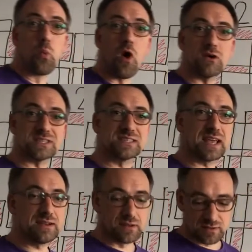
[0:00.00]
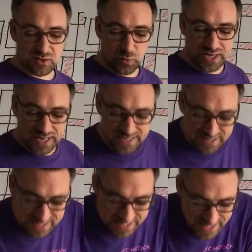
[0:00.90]
what signals we need
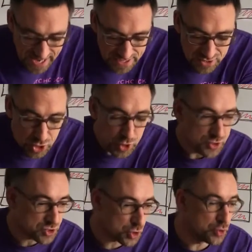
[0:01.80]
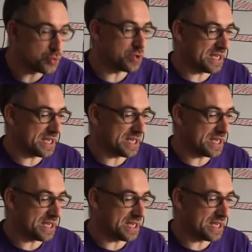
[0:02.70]
to send to